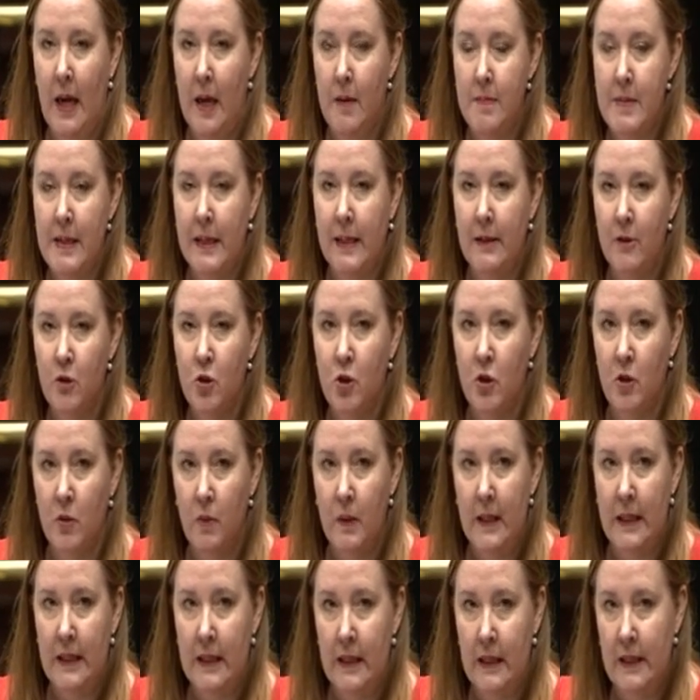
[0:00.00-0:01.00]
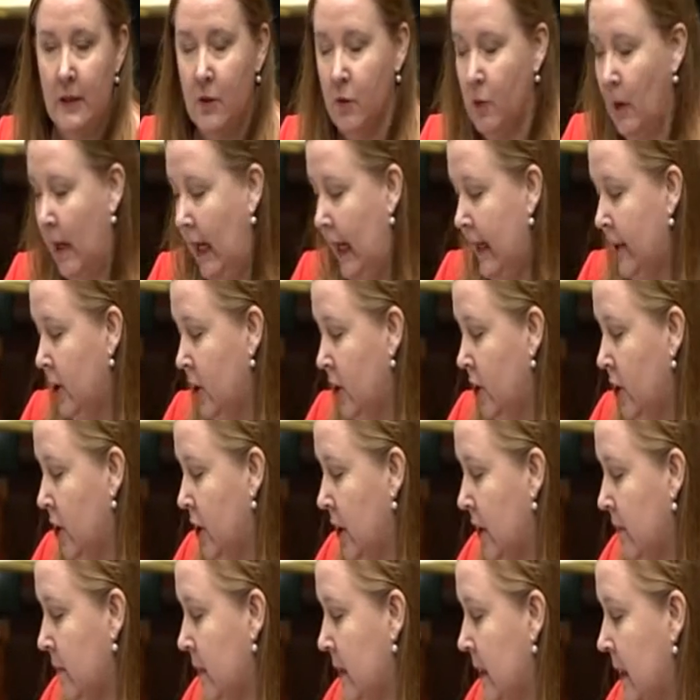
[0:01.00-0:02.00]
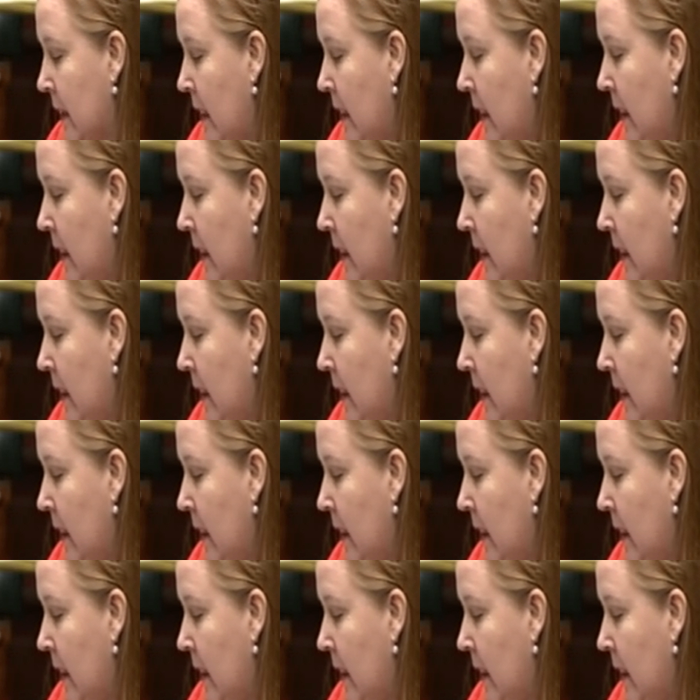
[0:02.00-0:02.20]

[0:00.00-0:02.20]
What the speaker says: coming into in these relationships.